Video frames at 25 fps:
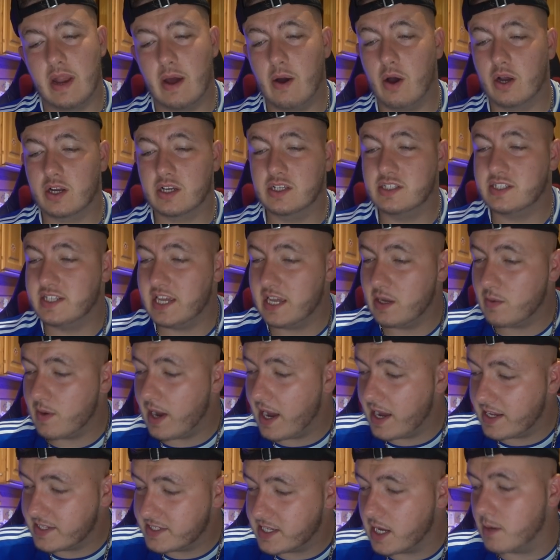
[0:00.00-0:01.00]
Now, I can see
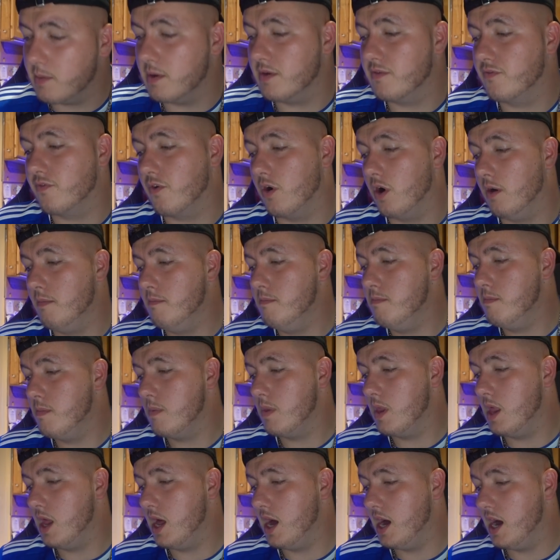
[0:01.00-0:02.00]
where he's coming from,
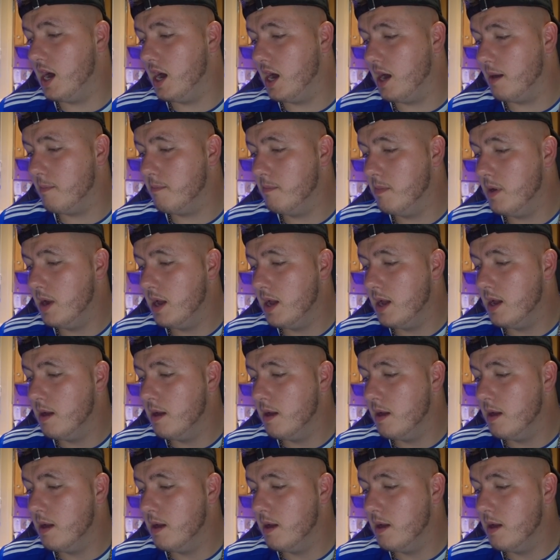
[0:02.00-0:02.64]
um,